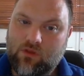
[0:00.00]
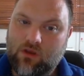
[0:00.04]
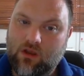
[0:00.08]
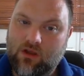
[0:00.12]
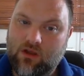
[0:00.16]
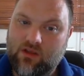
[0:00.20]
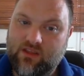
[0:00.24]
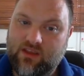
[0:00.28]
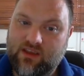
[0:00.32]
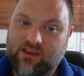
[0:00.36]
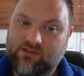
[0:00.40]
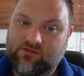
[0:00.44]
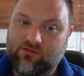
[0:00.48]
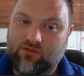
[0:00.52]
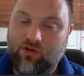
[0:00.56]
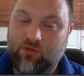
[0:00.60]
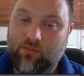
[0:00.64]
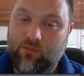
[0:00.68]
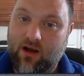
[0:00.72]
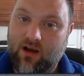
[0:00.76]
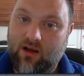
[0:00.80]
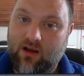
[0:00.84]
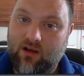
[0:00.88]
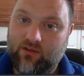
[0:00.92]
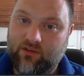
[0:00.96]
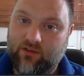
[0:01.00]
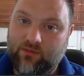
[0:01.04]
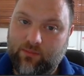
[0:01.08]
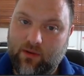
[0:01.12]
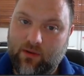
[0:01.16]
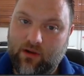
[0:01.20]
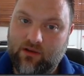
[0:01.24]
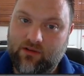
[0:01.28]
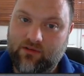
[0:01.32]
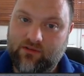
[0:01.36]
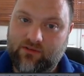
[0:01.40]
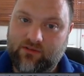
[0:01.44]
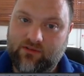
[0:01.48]
and these are all my
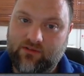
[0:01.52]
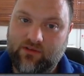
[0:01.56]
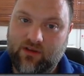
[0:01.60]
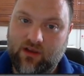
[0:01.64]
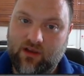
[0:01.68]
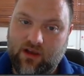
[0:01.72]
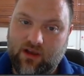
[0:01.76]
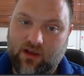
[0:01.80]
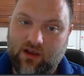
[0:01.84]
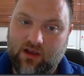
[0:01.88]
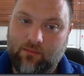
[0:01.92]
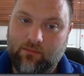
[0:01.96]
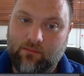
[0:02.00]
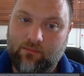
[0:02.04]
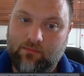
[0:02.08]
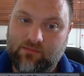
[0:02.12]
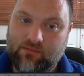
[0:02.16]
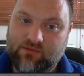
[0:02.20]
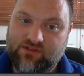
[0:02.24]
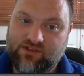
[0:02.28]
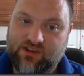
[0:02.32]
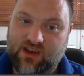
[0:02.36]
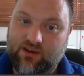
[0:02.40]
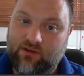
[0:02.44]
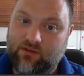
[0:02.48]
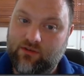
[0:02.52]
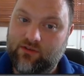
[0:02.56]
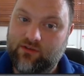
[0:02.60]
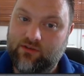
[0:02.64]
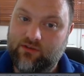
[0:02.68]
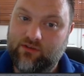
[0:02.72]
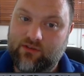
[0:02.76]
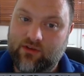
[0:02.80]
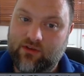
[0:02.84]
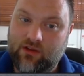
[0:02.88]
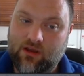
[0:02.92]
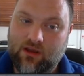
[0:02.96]
hotspots channels.